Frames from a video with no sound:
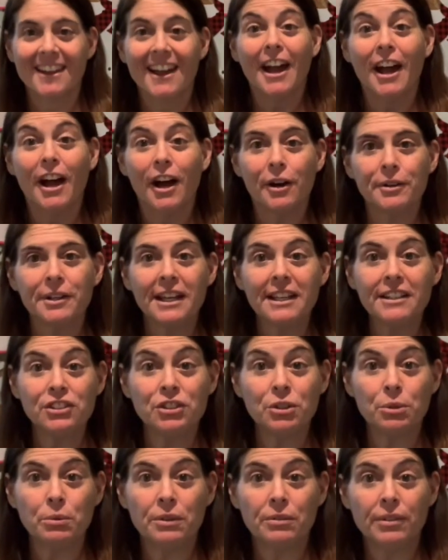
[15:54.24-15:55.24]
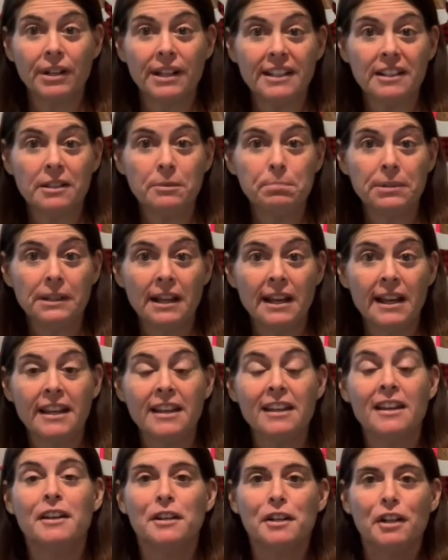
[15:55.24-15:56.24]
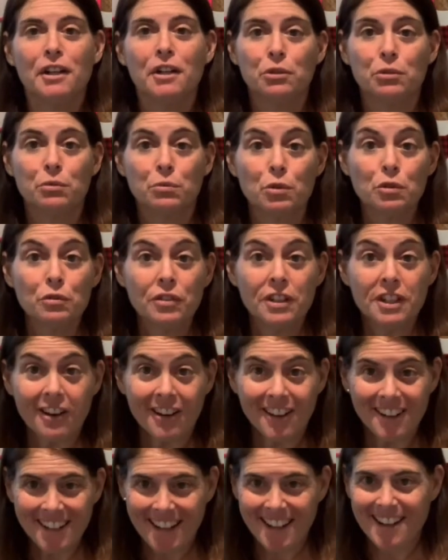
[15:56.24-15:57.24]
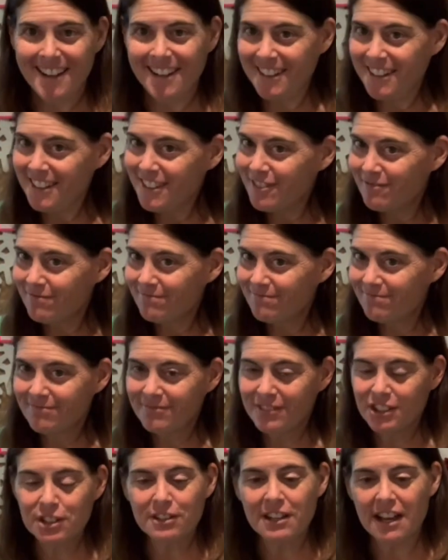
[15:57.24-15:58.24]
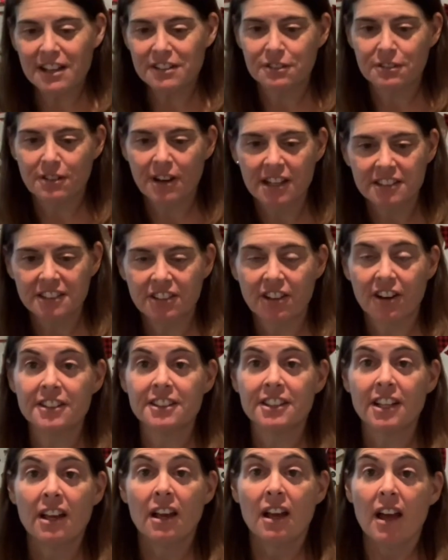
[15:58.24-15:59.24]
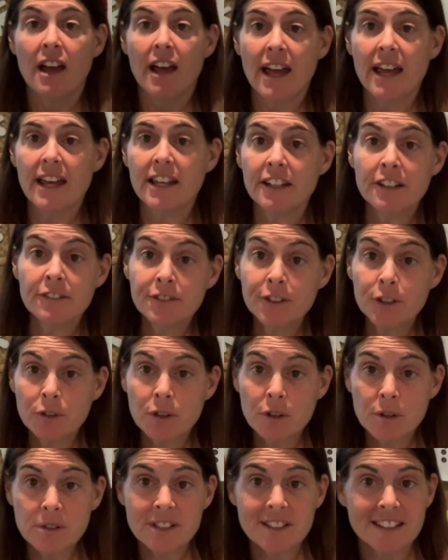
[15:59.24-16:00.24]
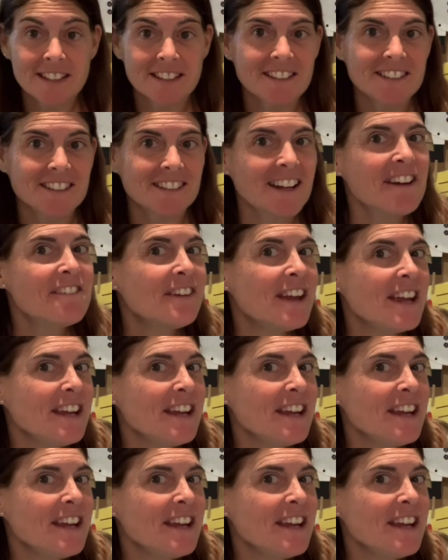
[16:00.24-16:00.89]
Okay, so we're ready to play Groovin' on A. You guys are rock stars. And if you notice, it doesn't have 8